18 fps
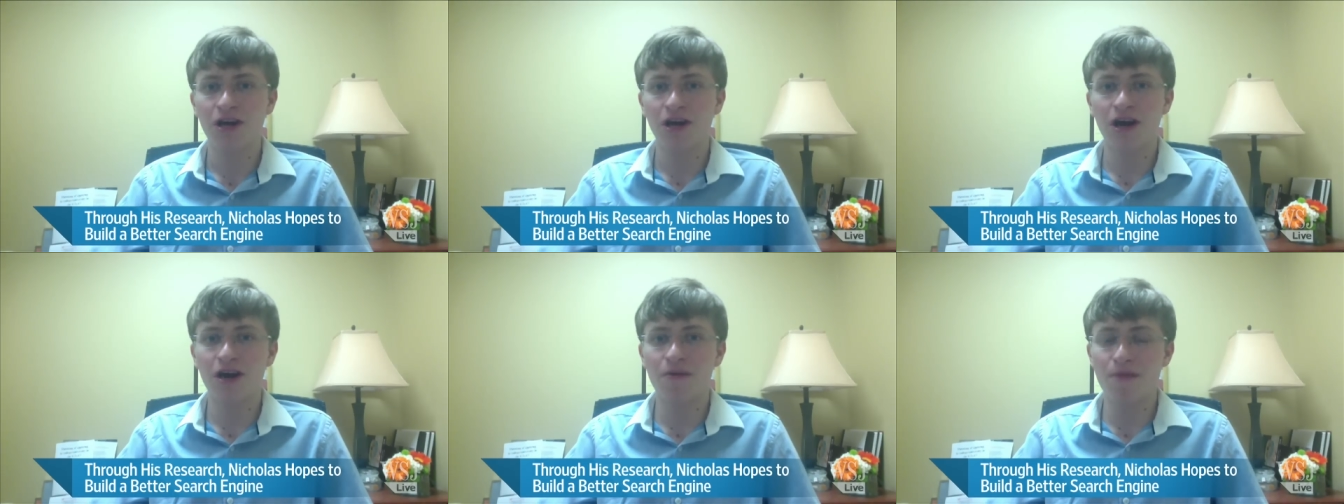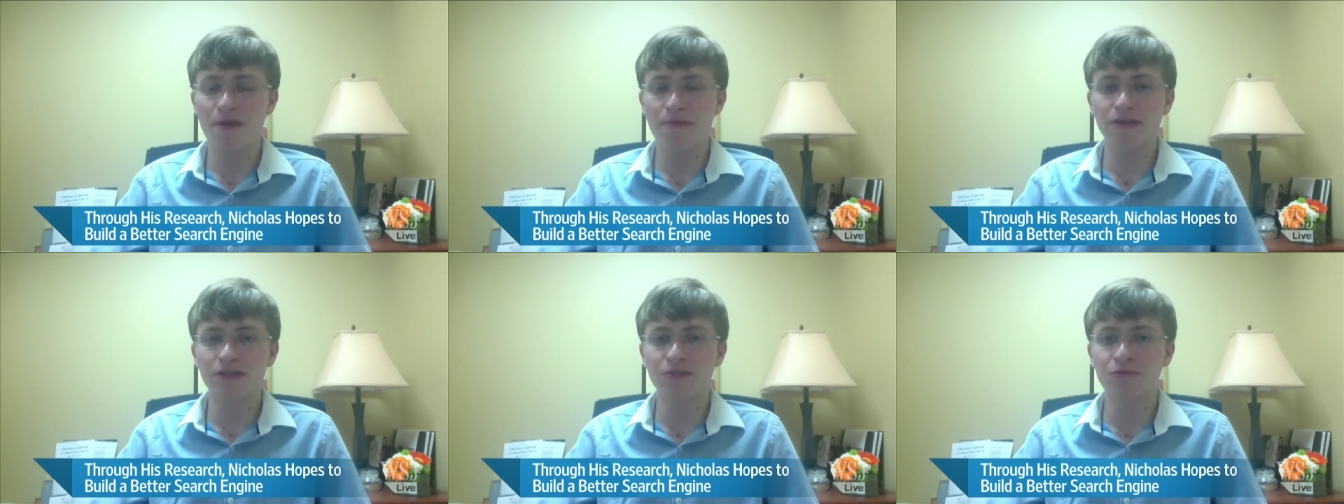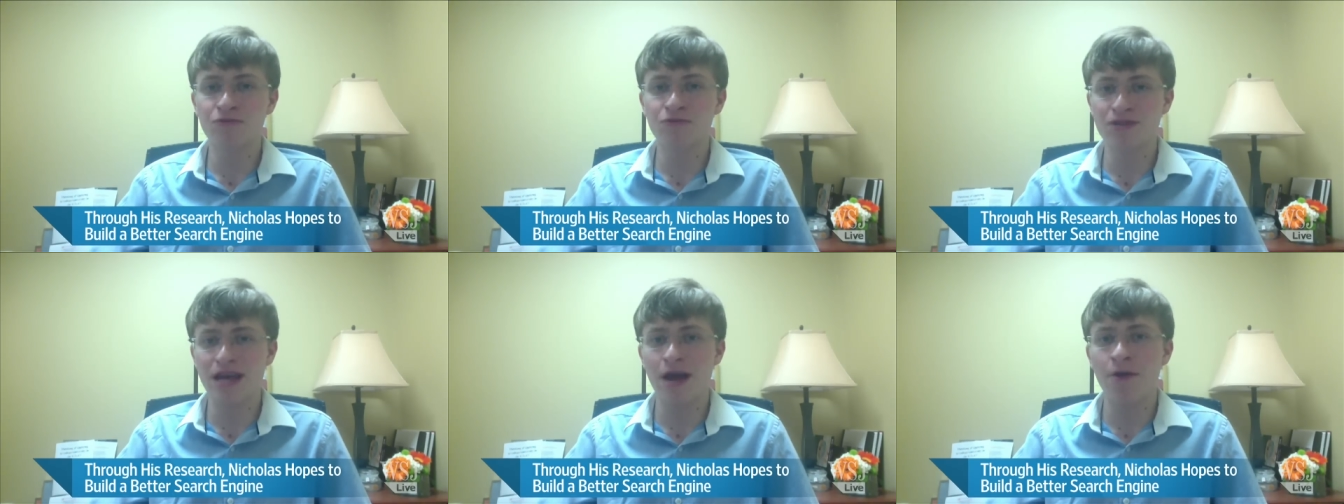uh, maybe
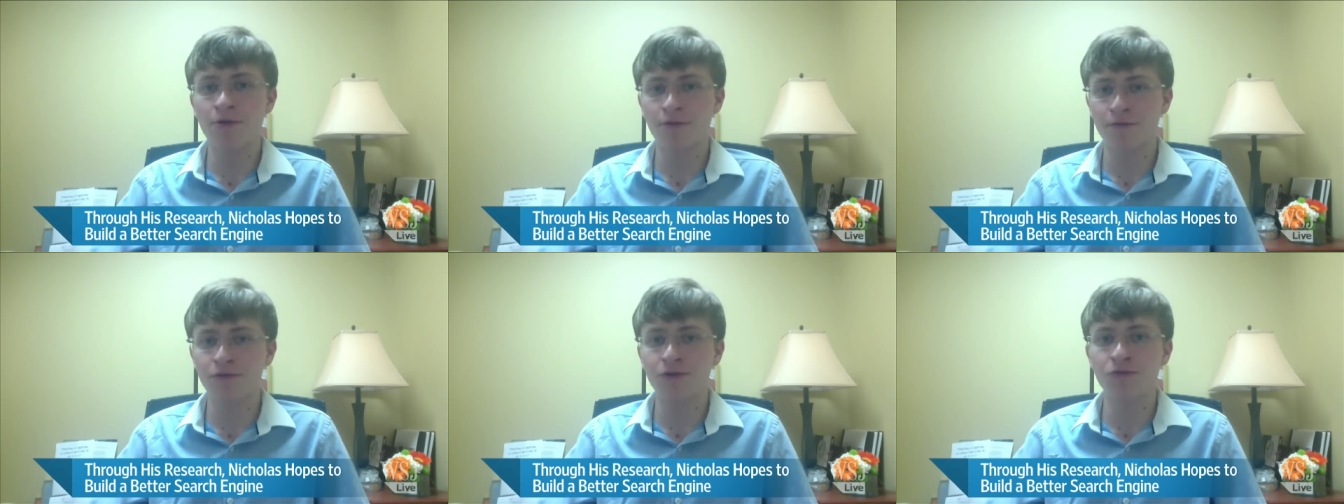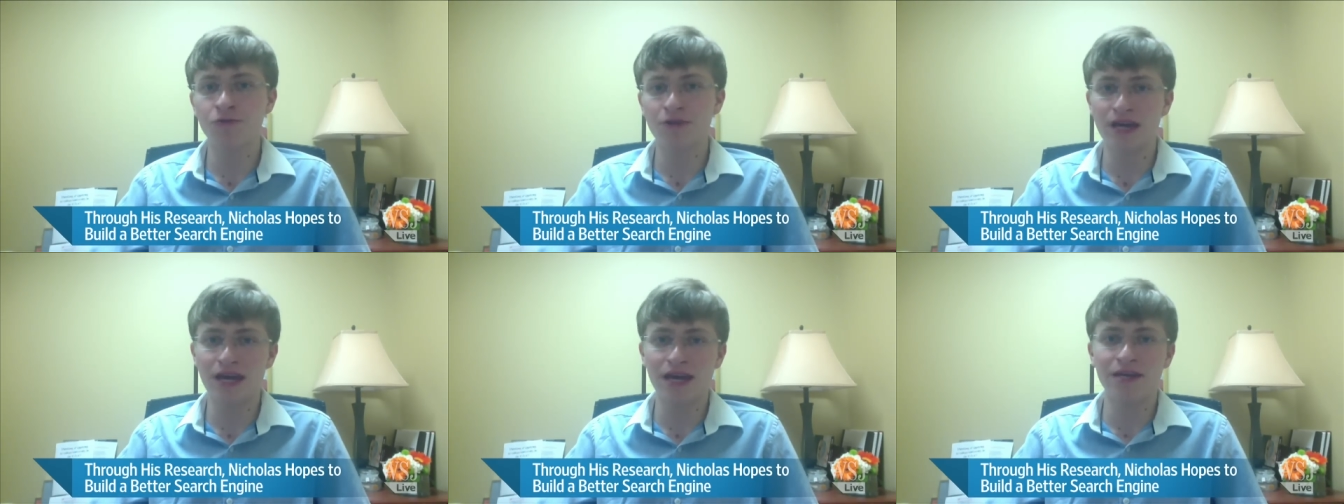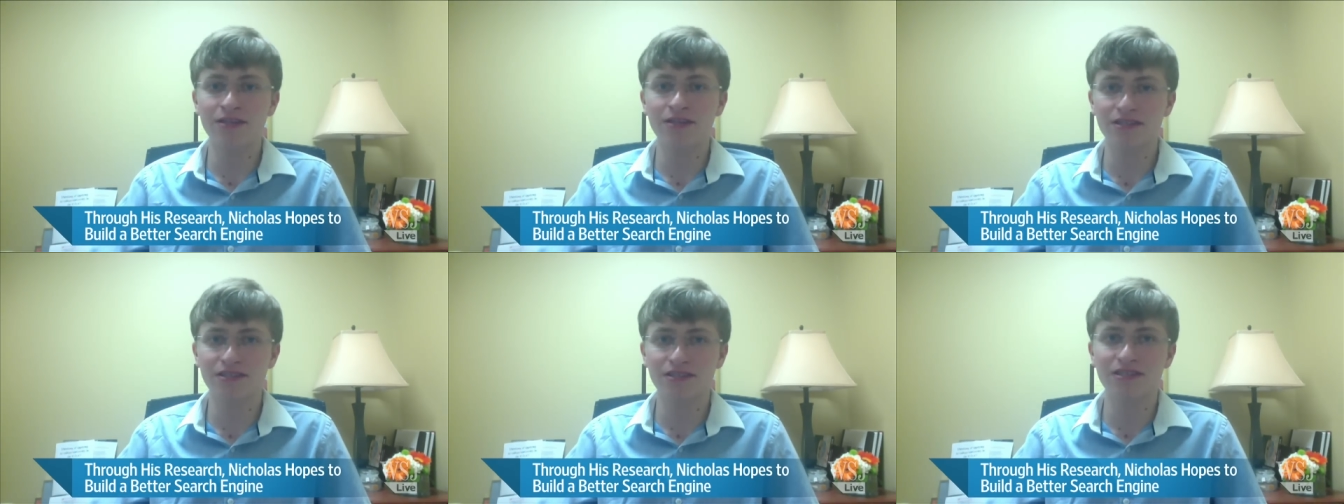smoothing out a few
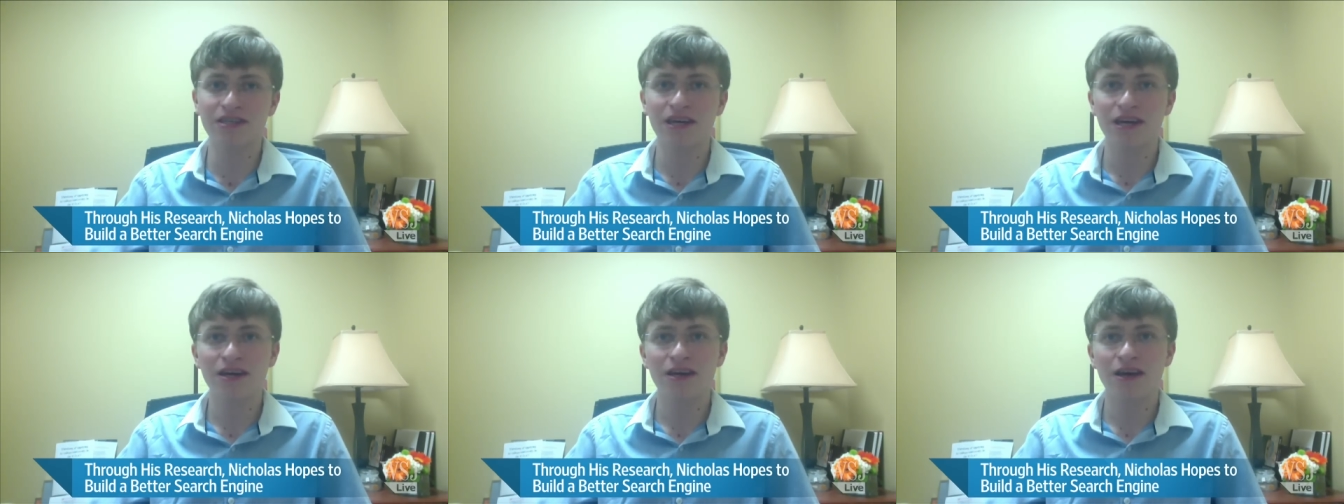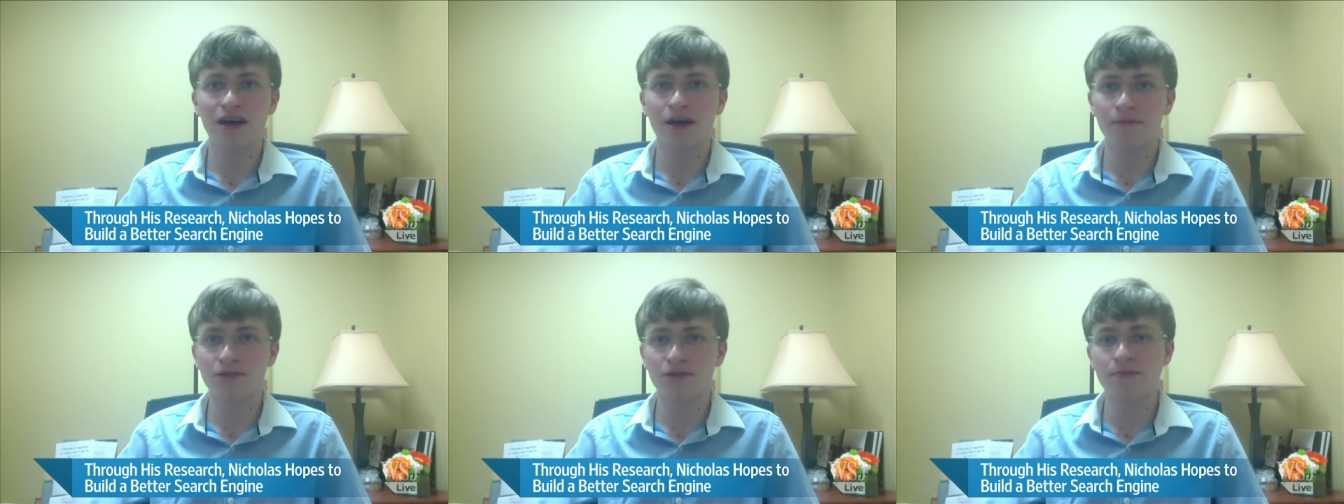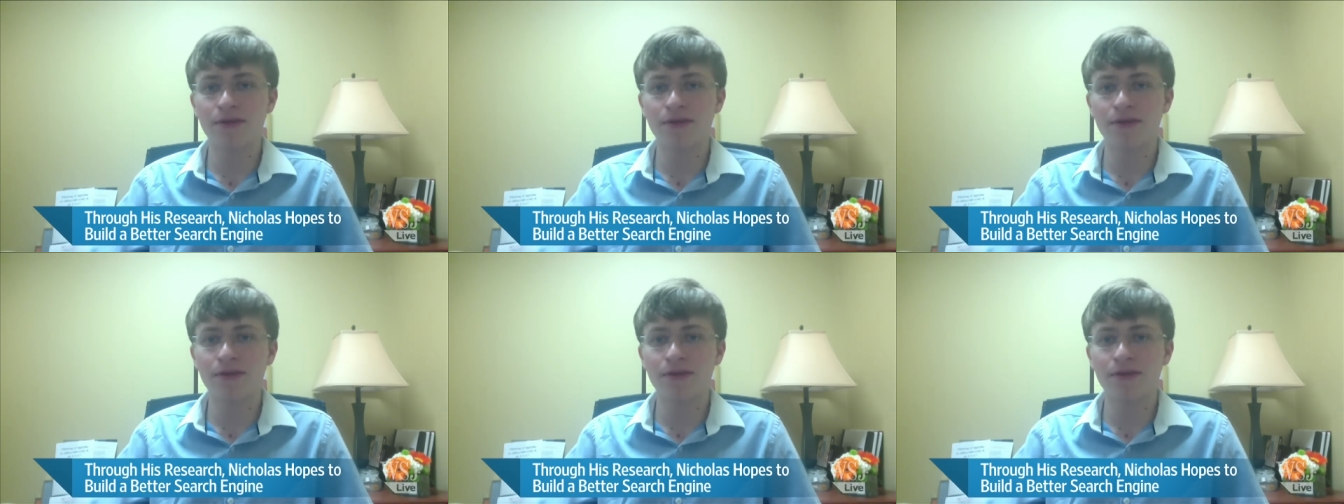kinks um, to